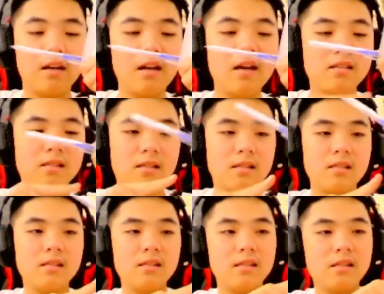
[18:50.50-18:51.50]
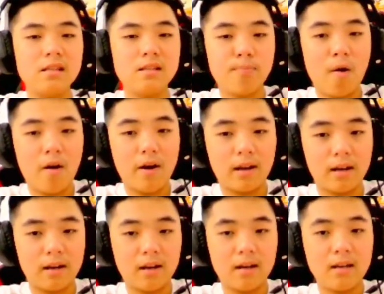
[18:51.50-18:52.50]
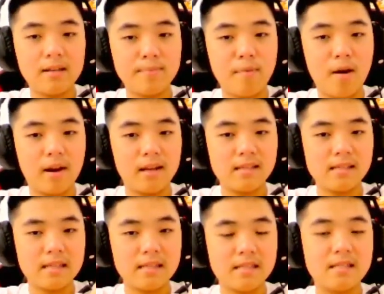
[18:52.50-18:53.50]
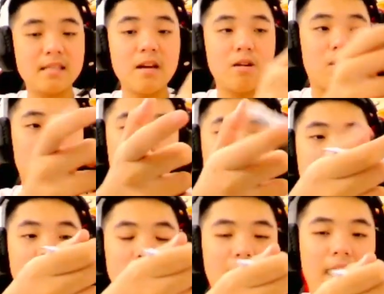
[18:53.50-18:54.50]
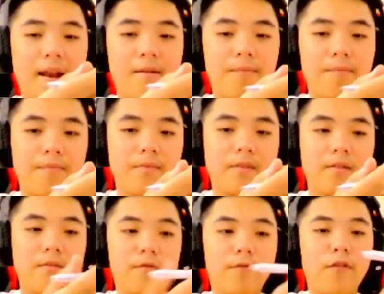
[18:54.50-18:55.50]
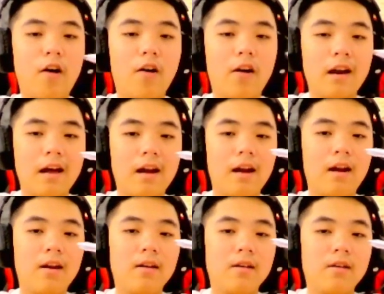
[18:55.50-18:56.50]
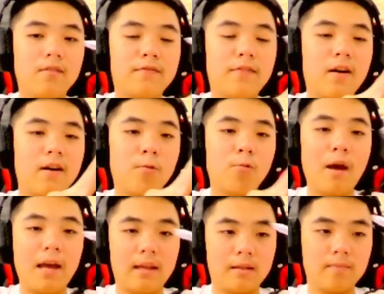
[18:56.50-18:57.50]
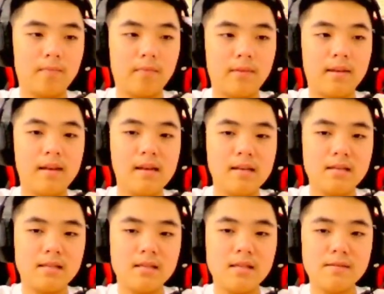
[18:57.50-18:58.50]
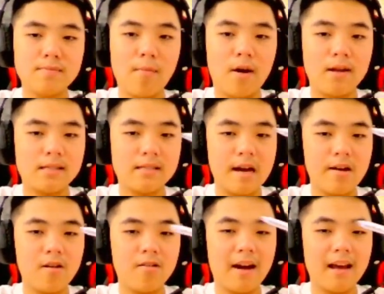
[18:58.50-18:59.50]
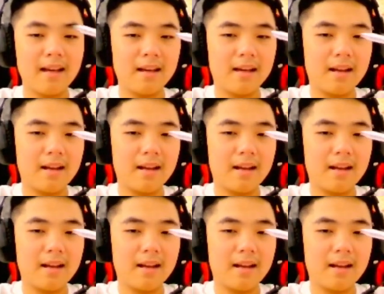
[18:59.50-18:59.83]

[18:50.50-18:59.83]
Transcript: this this point this point is zero and for the for the weight is this point is zero right